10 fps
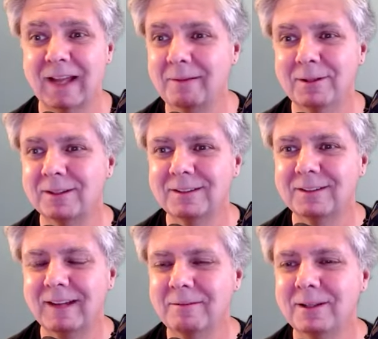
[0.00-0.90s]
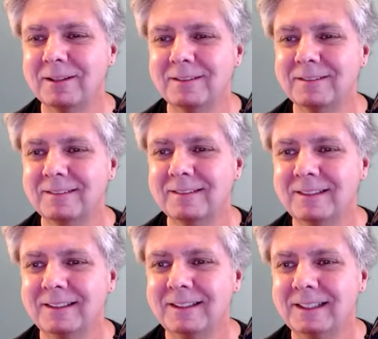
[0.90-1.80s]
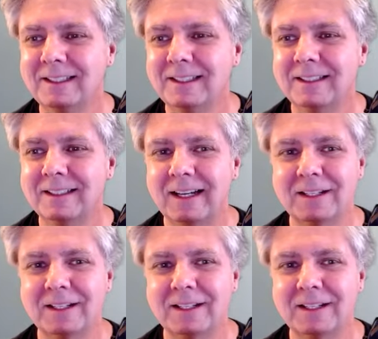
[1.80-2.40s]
fabulous, fabulous. Okay. I